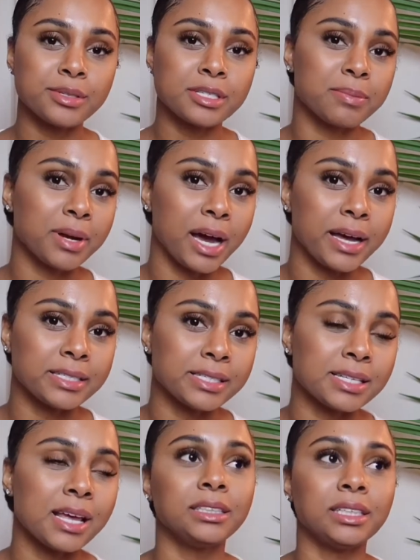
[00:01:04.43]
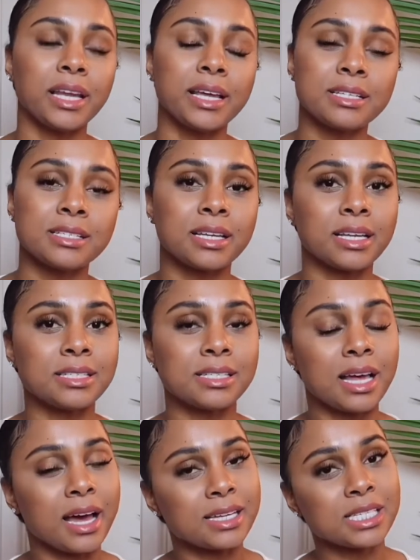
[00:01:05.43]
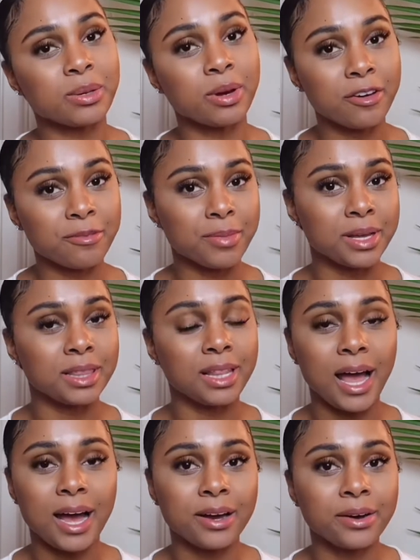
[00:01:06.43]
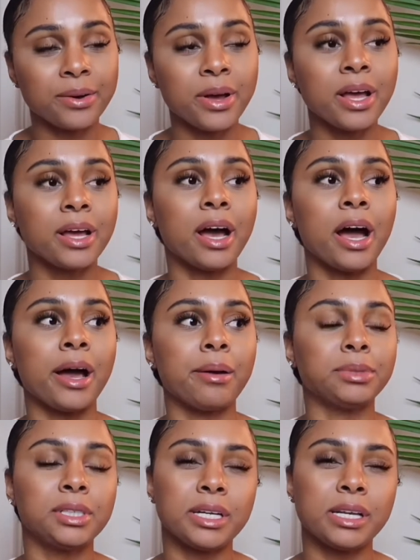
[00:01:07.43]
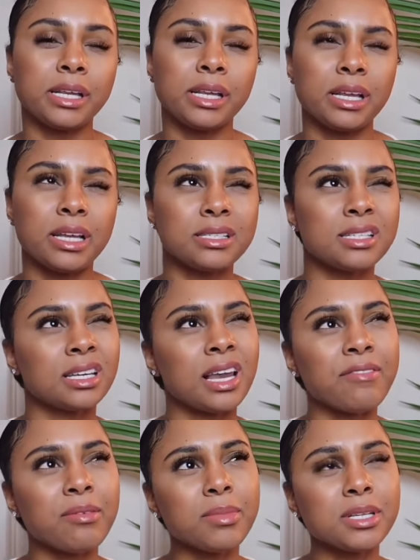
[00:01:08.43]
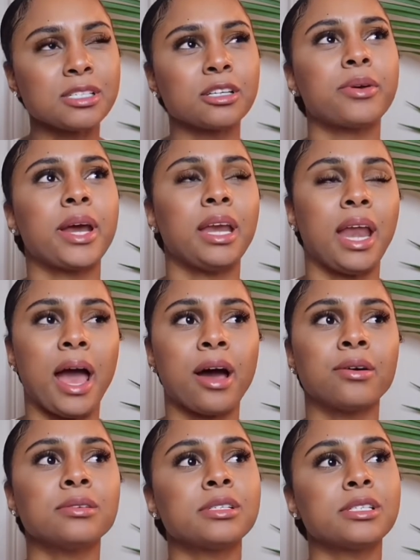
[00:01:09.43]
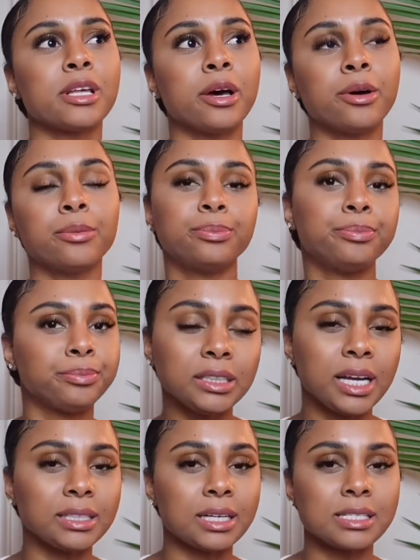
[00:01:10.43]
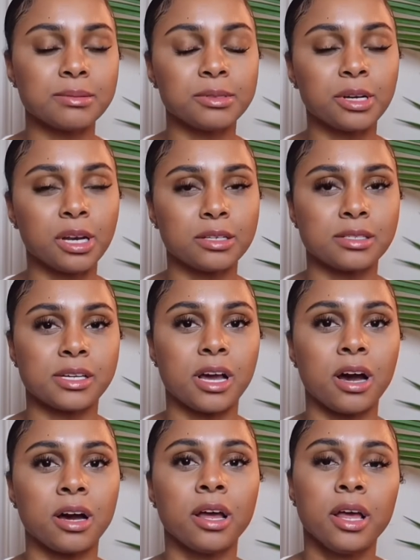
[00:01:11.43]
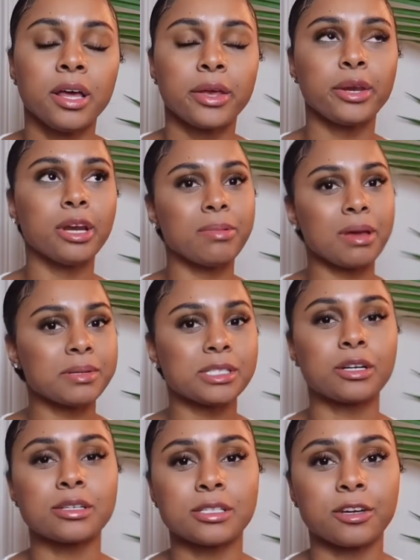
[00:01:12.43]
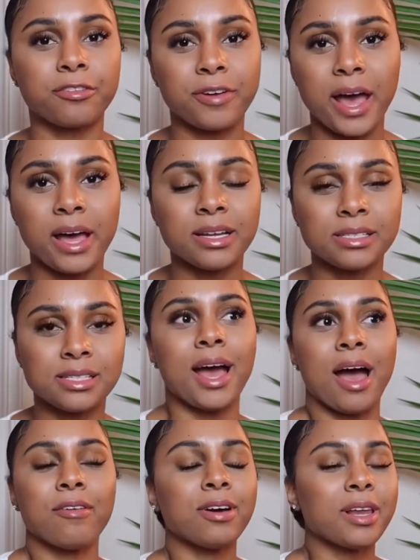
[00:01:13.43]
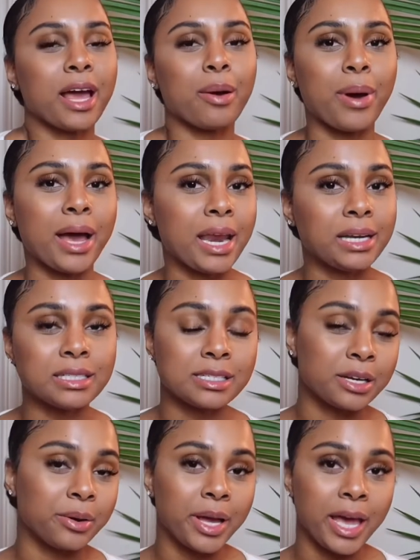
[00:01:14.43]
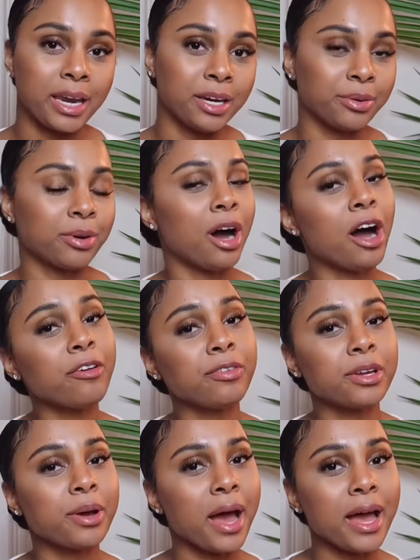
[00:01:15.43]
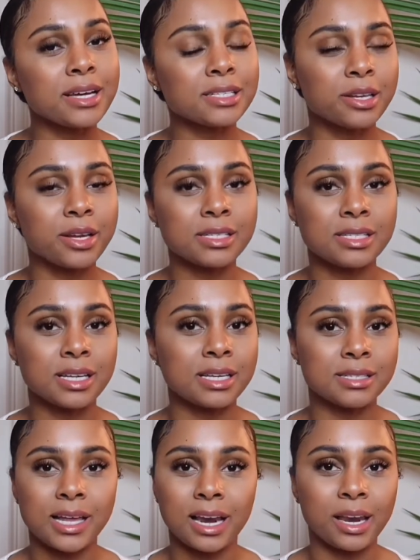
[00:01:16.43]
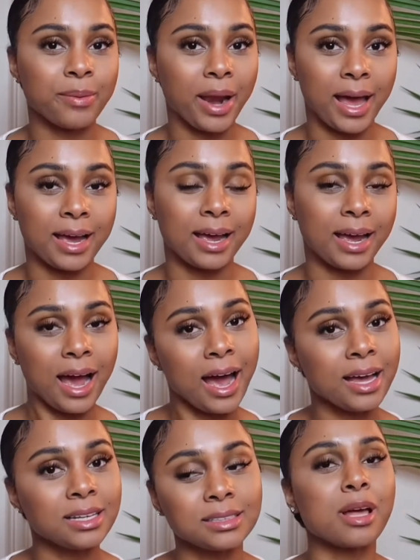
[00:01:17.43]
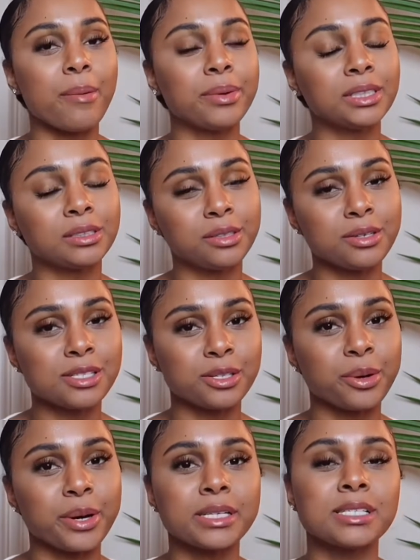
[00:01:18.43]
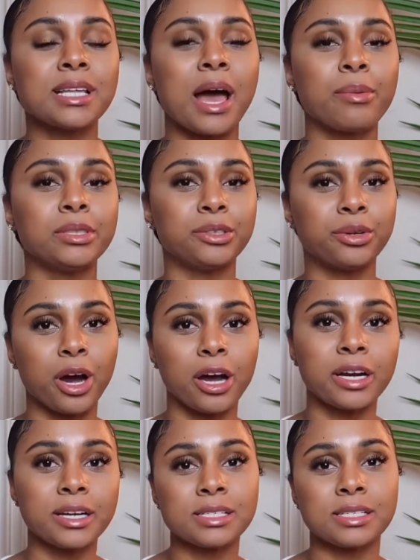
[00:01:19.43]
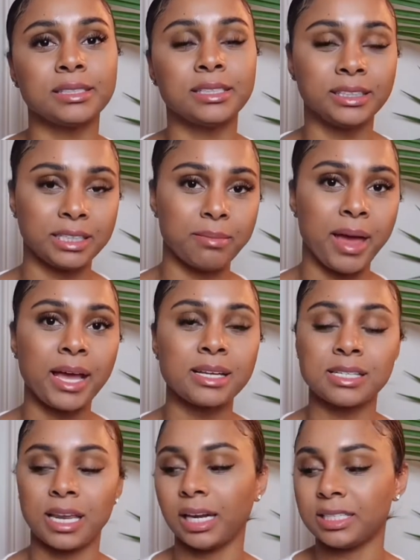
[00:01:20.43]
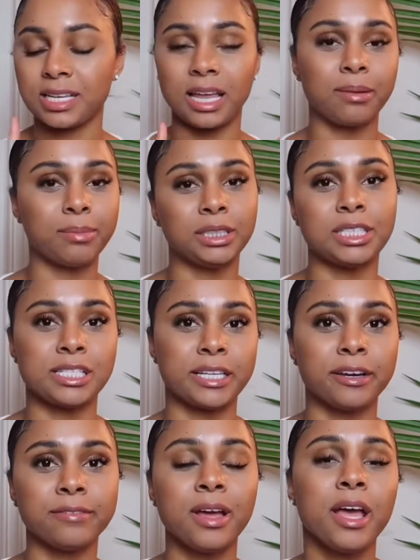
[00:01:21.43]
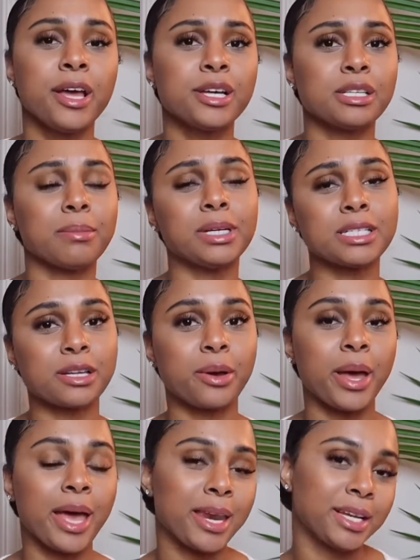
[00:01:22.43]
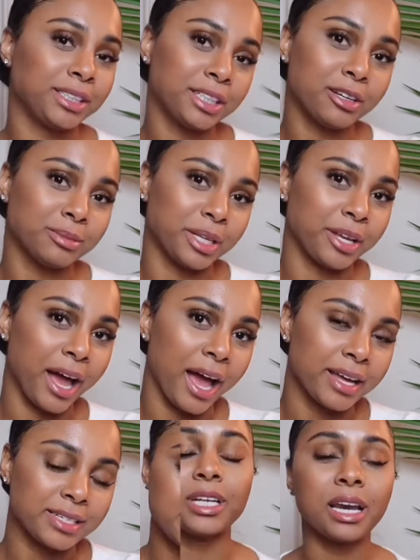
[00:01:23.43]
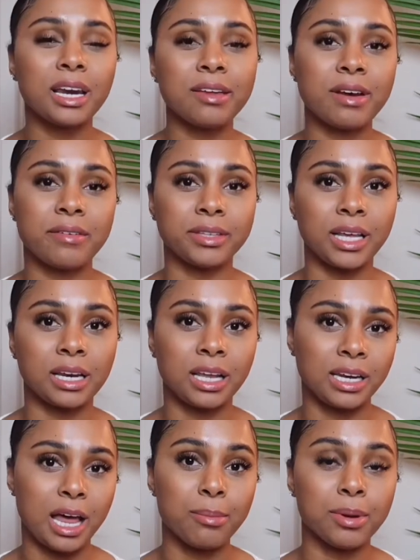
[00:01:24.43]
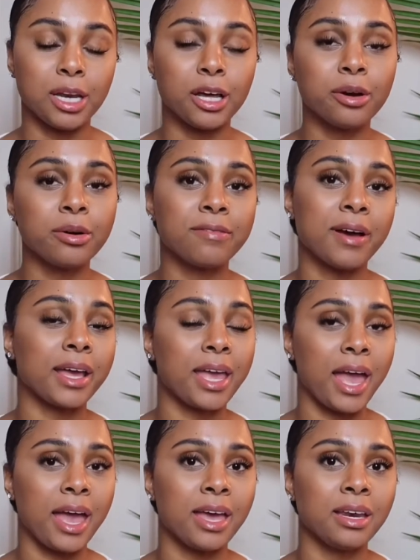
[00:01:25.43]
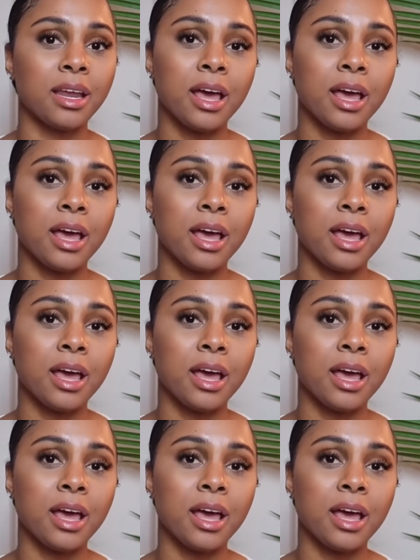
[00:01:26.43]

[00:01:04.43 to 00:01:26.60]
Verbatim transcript: because she is in size 12 months now. Um, she is 11 months old right now so she has to get some new clothes y'all. You know babies grow so fast. I felt like why not just go ahead and do a haul for you guys so you can see exactly what I got. So I went to two stores. I went to Carter's and TJ Maxx and I just got a bunch of stuff so i'm gonna just go ahead and show them to you guys i'll try to leave everything linked down below if i can